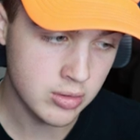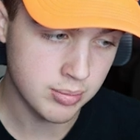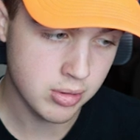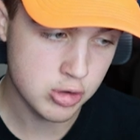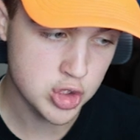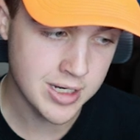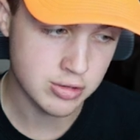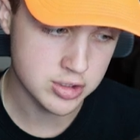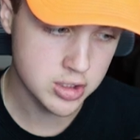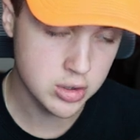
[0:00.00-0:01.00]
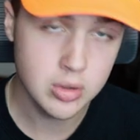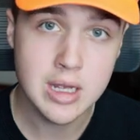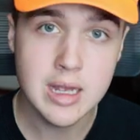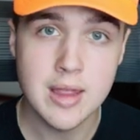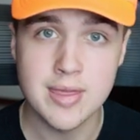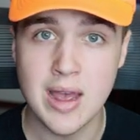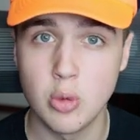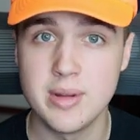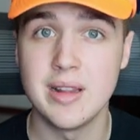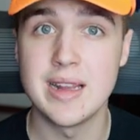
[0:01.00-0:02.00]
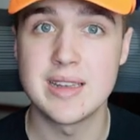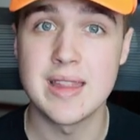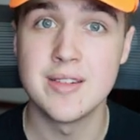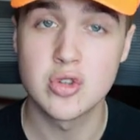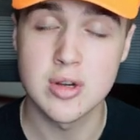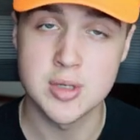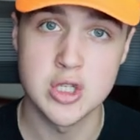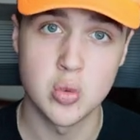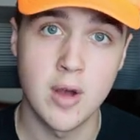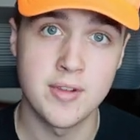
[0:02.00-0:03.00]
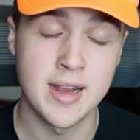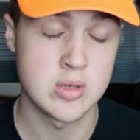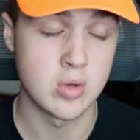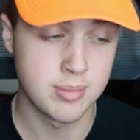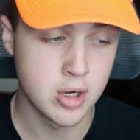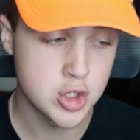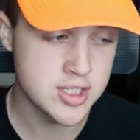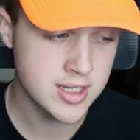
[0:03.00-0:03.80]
to Pro Shaders 2. That will be linked in the description as well if you guys want to purchase